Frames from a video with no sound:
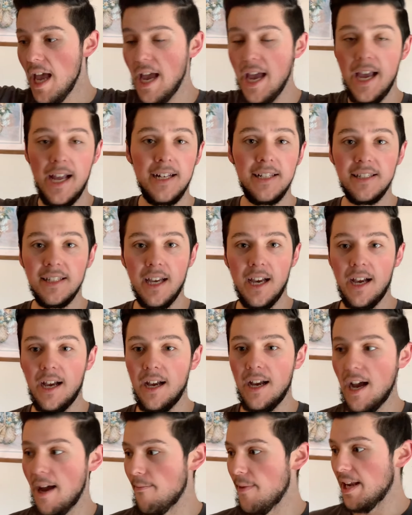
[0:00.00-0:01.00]
and uh,
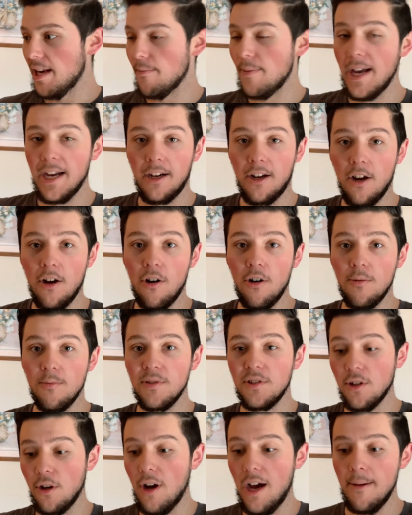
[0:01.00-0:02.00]
I made it back home.
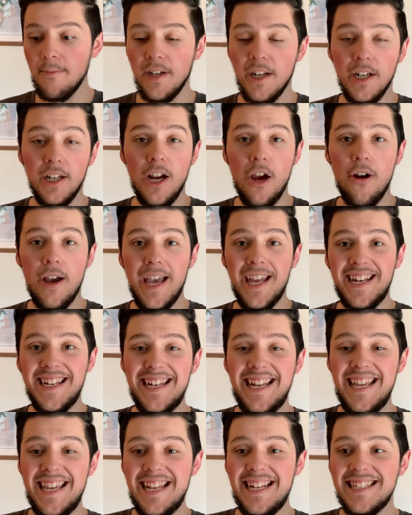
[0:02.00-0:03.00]
So I'm going to go ahead and
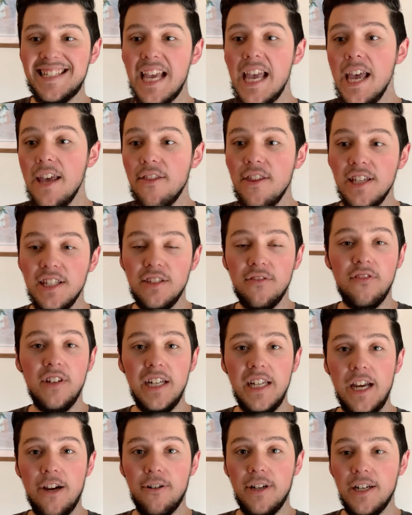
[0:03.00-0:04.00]
end this
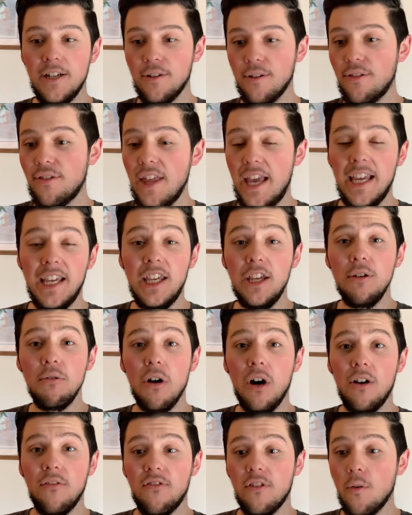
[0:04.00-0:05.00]
video here. Thank you
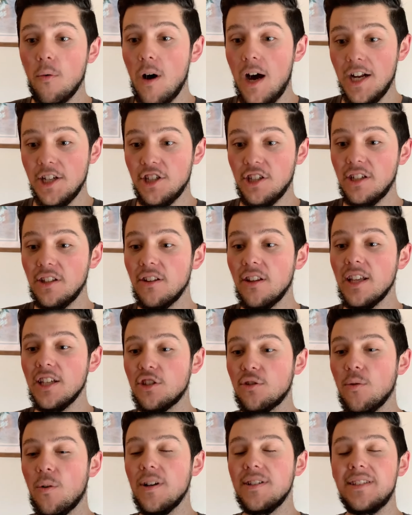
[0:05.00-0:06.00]
all for watching.
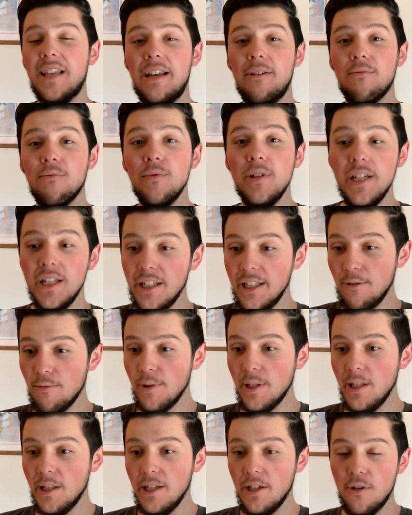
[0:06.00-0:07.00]
This was a really,
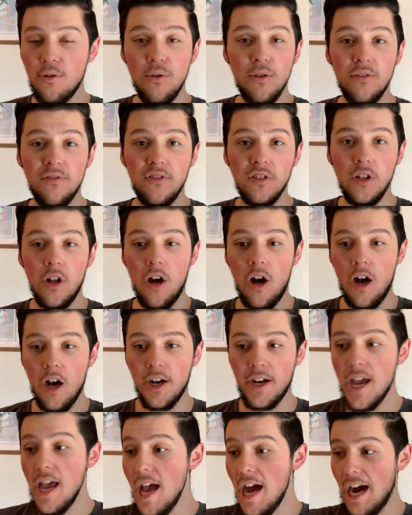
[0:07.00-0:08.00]
really cool
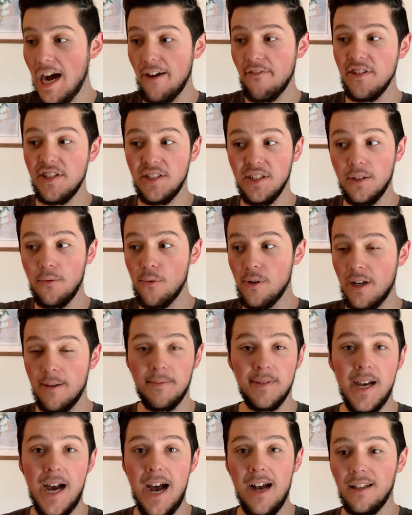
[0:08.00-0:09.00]
vlog. Obviously, went up
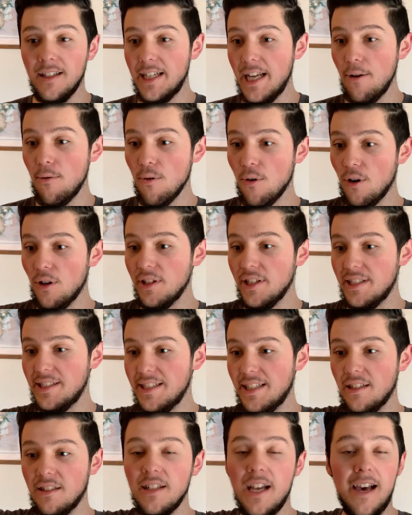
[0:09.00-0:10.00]
to Holiday World and
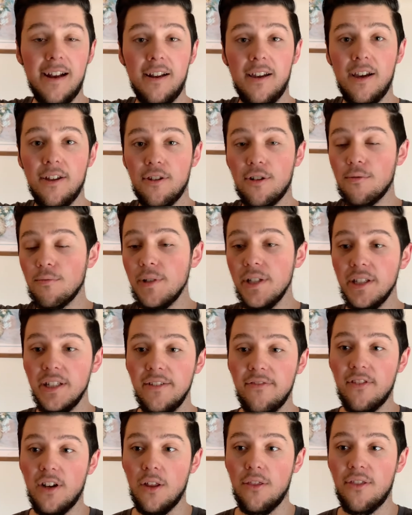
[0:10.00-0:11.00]
did a lot of other really
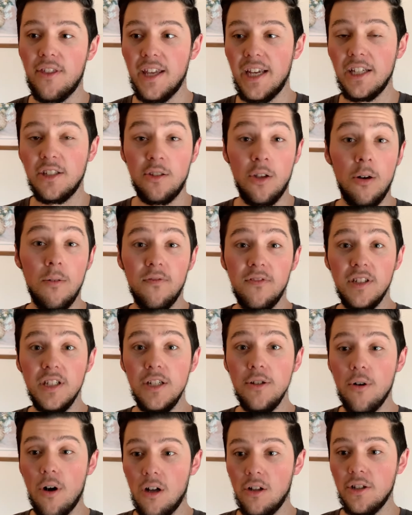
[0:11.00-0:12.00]
fun things. Hopefully,
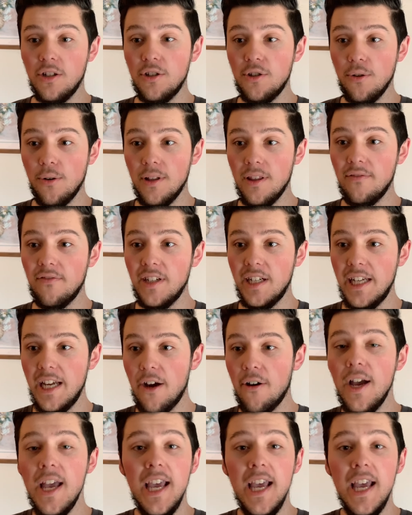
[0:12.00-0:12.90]
you all enjoyed the video.